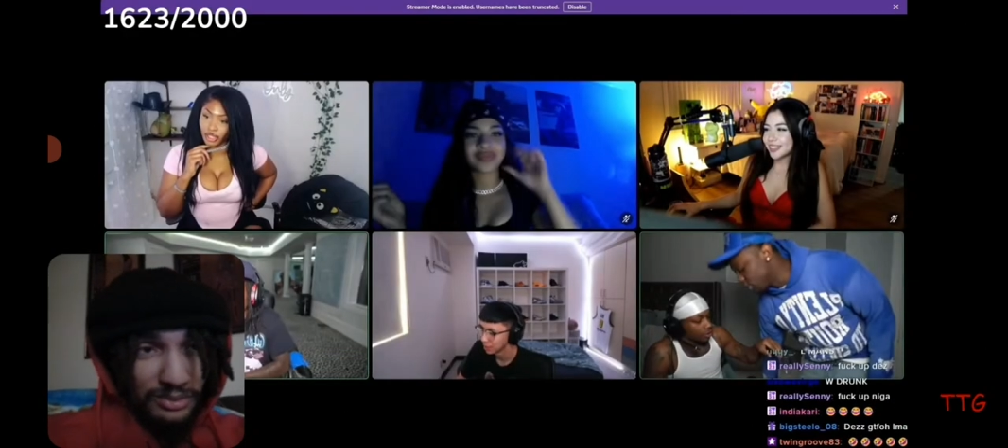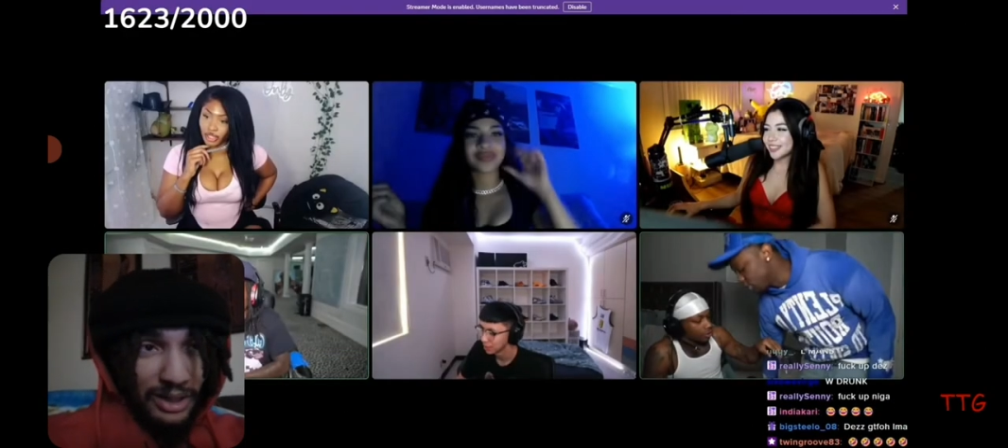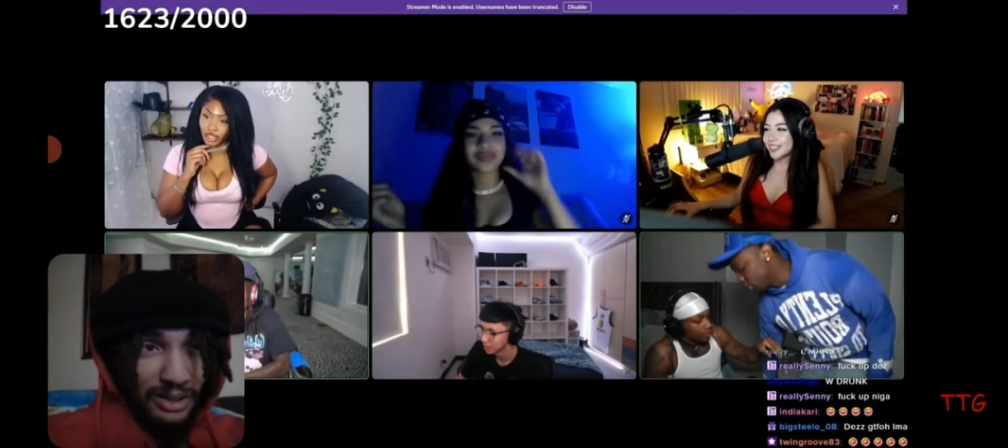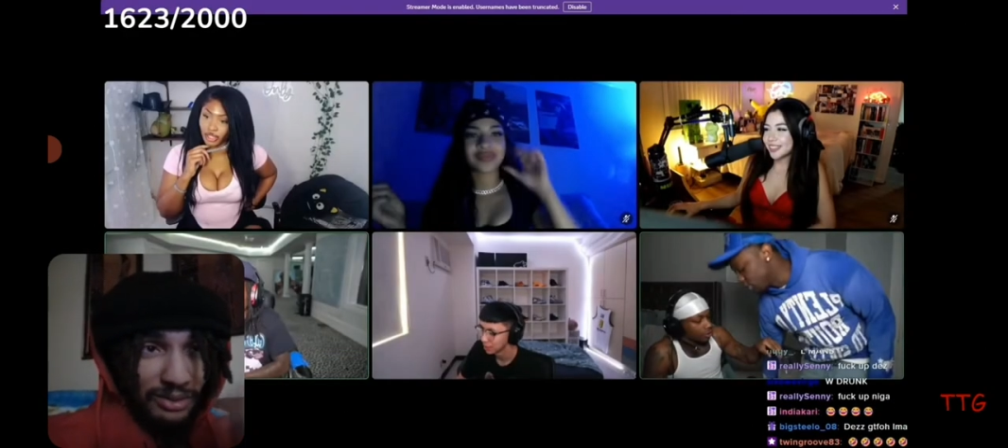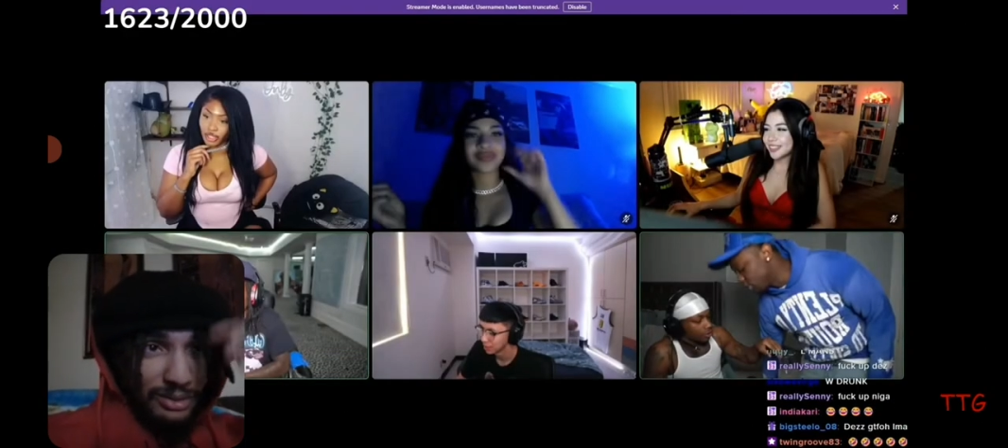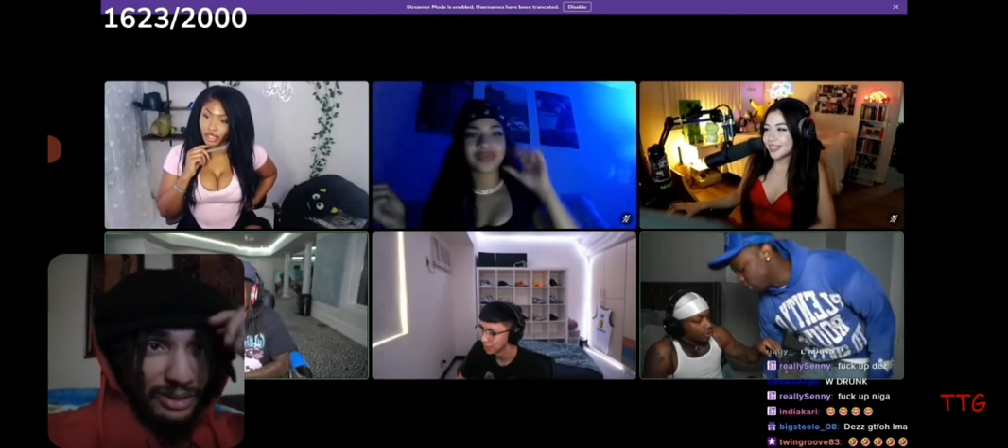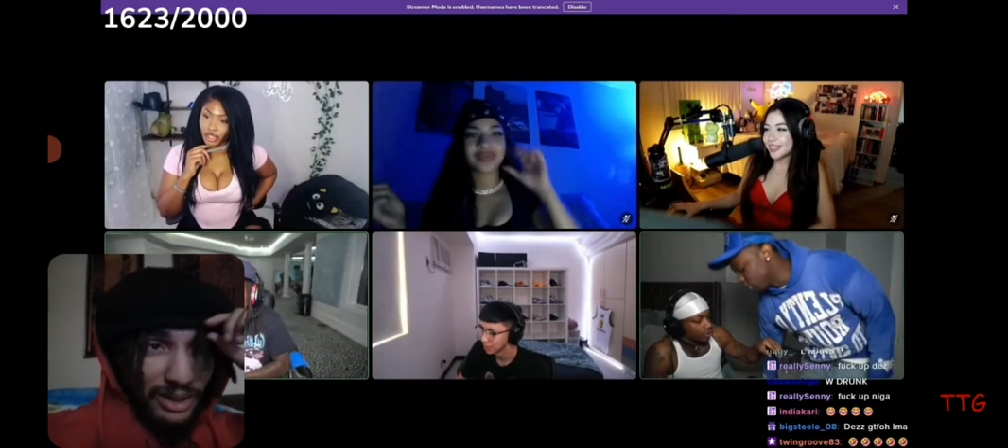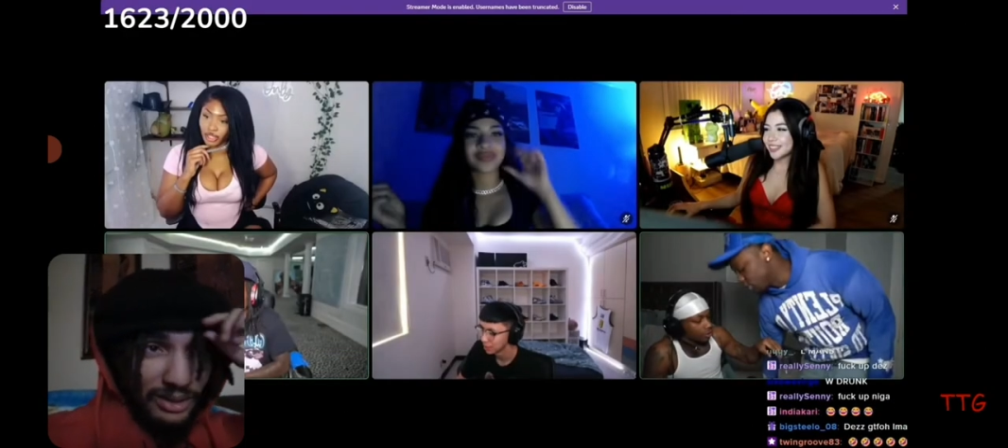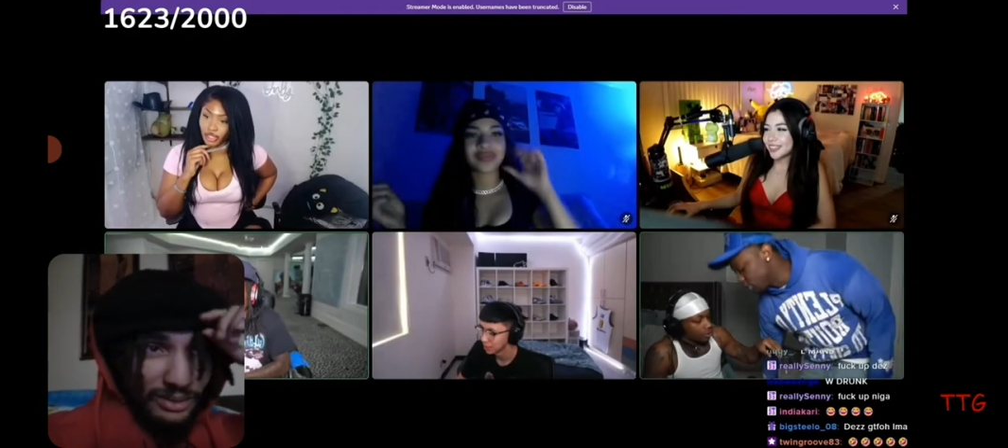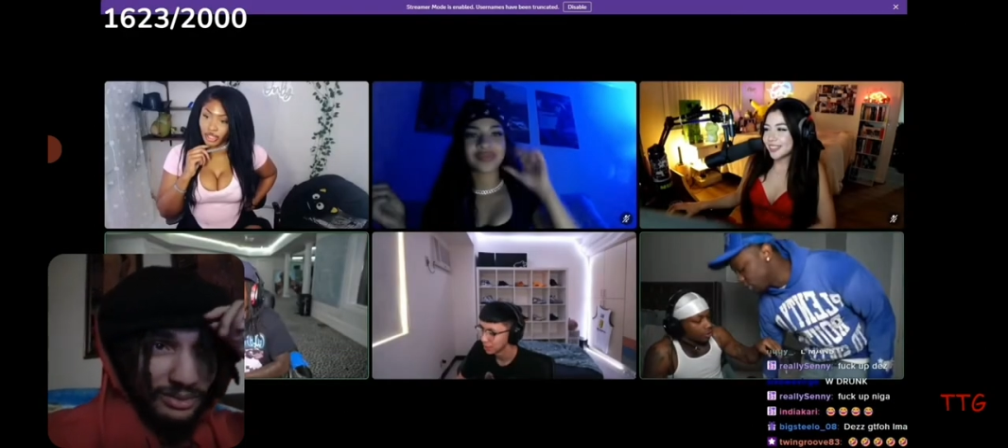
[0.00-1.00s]
I ain't gonna
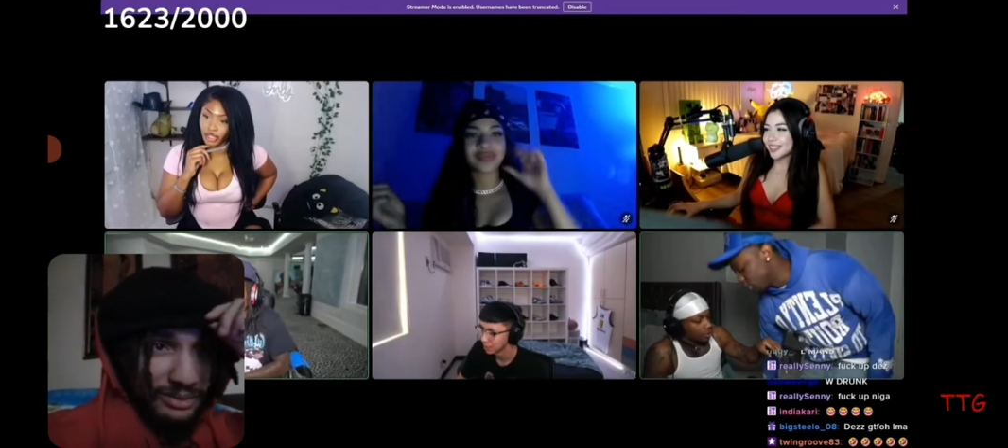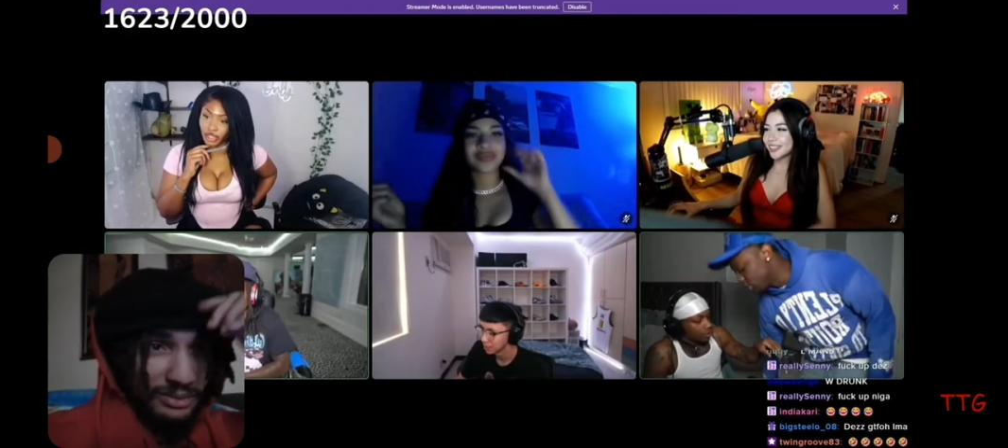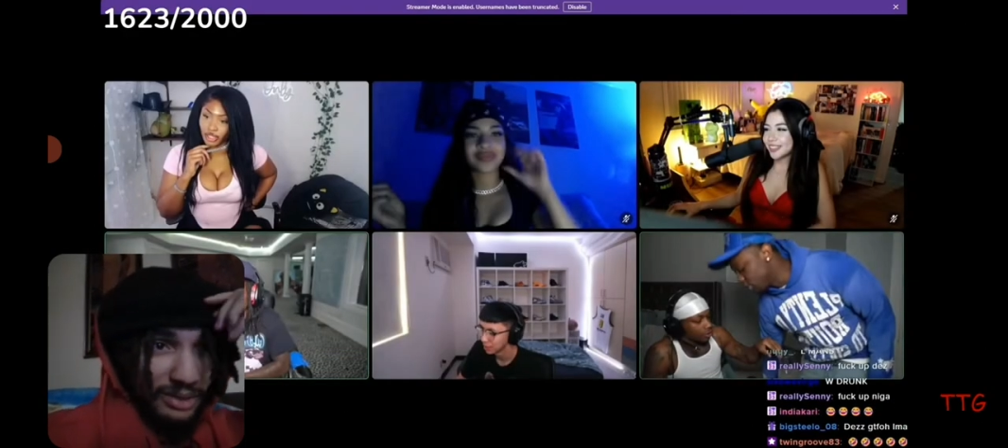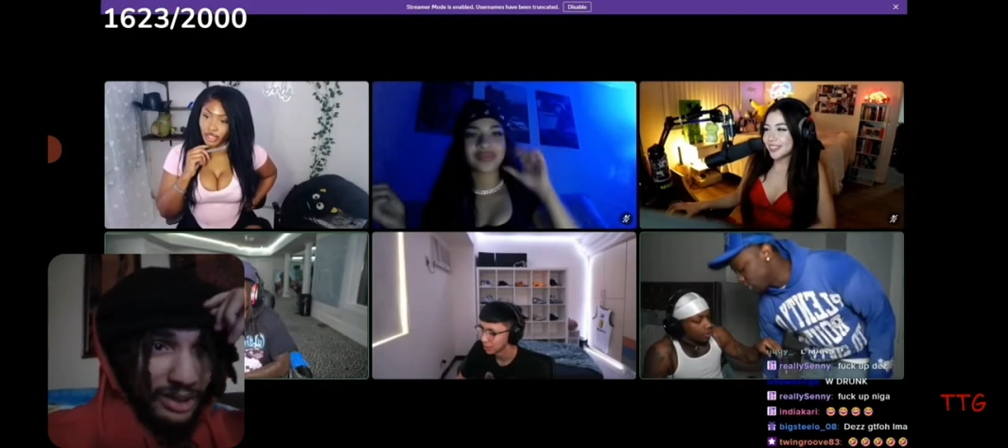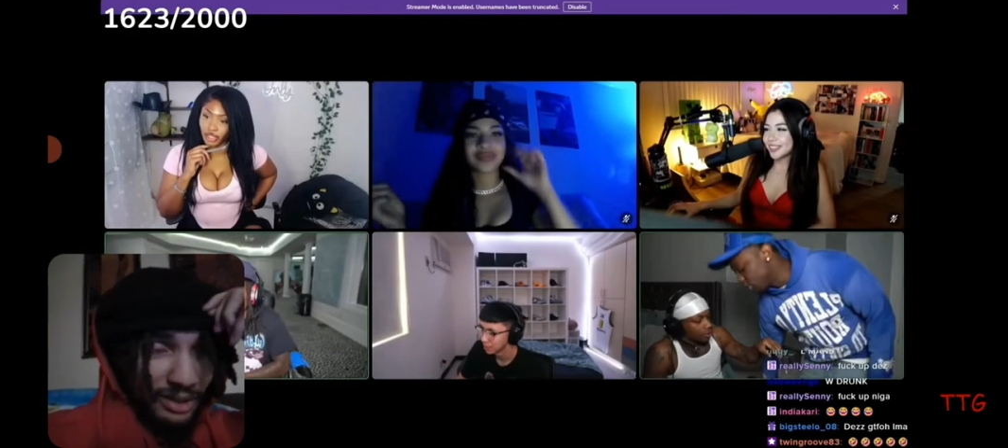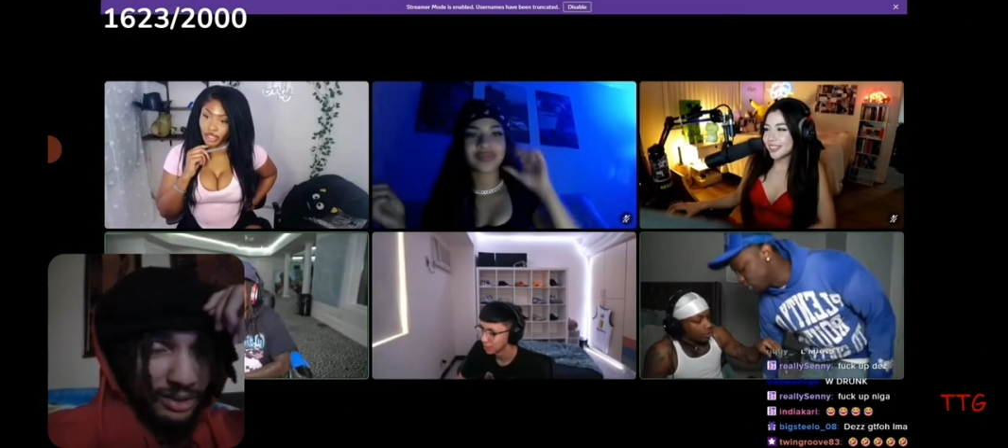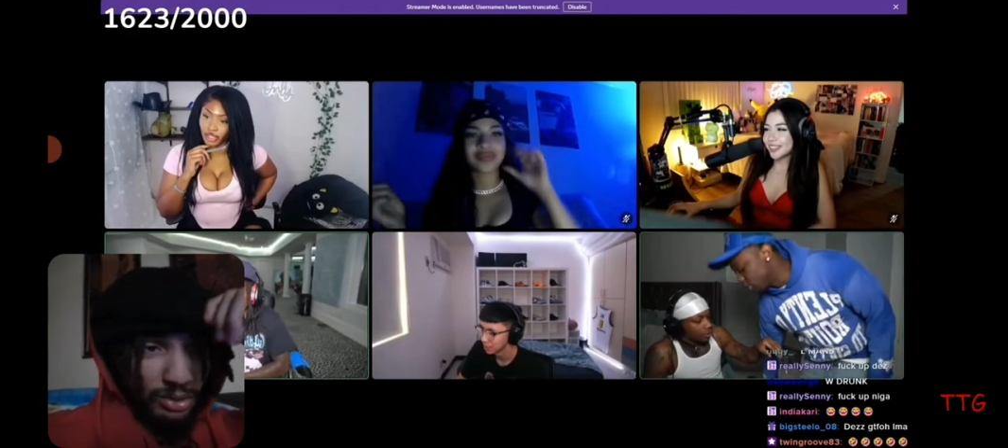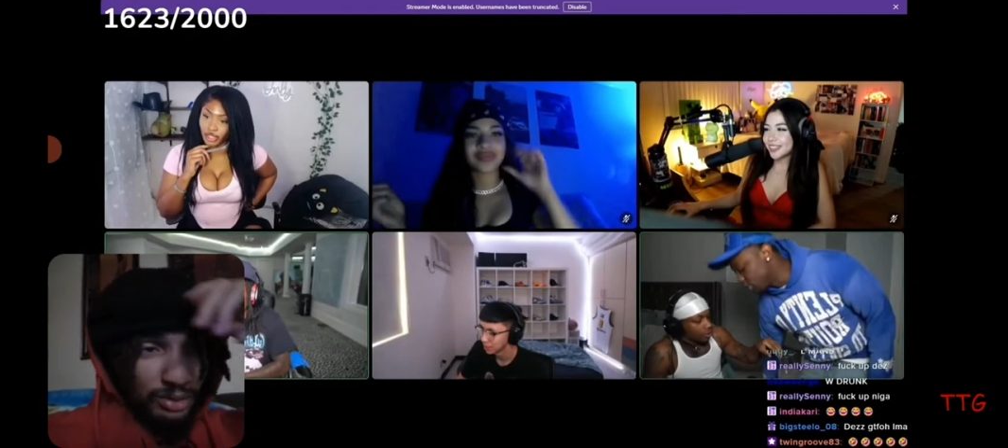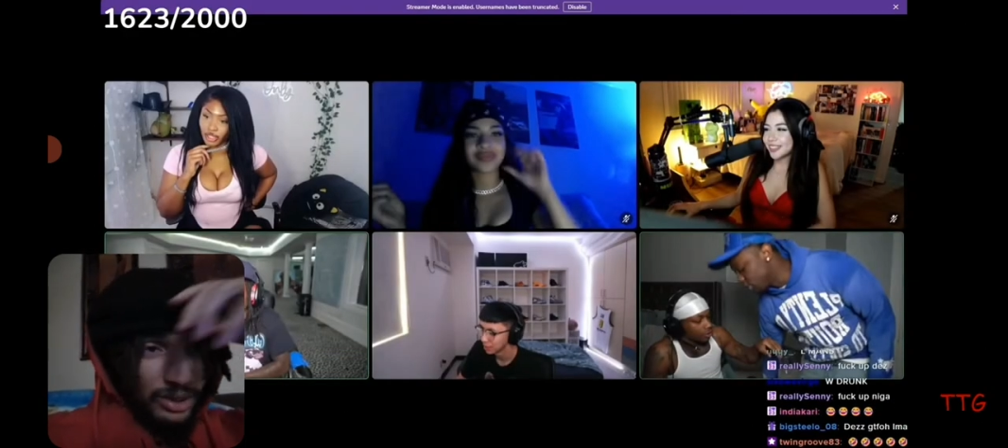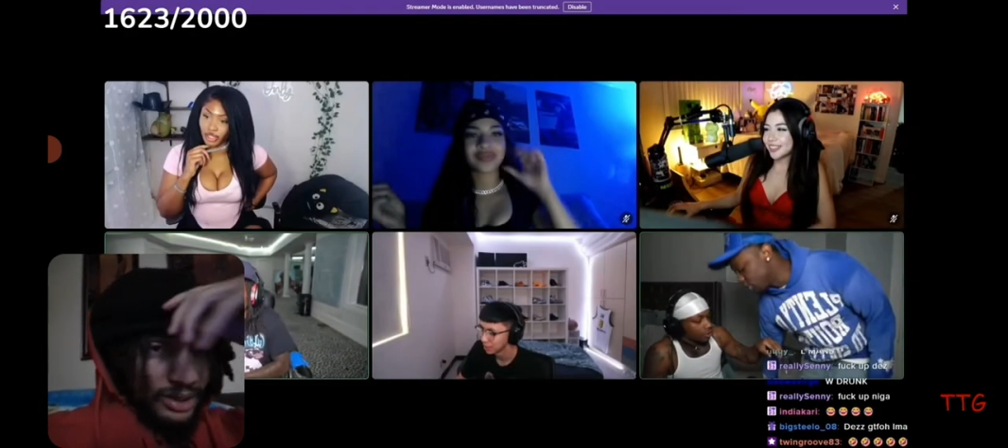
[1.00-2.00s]
lie he the
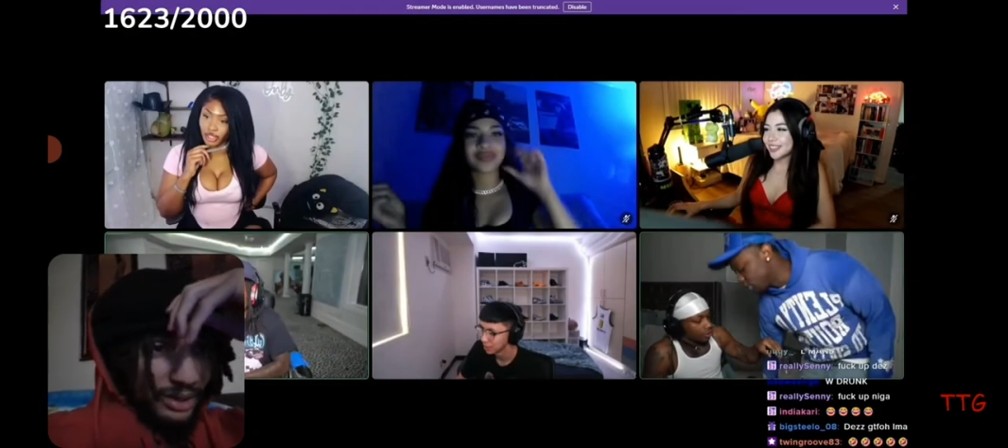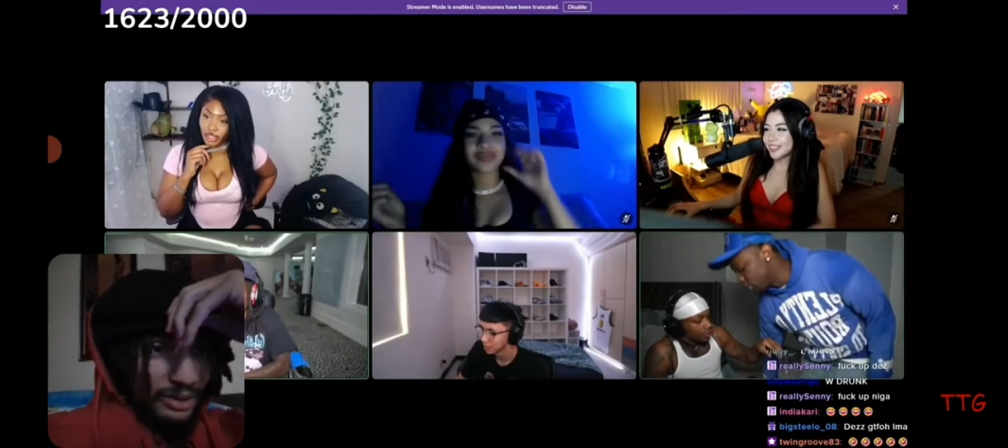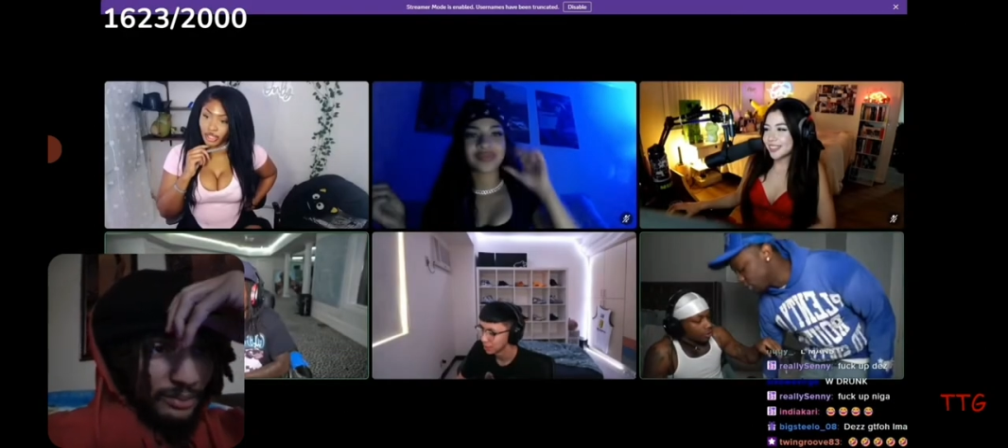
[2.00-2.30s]
cool kid at the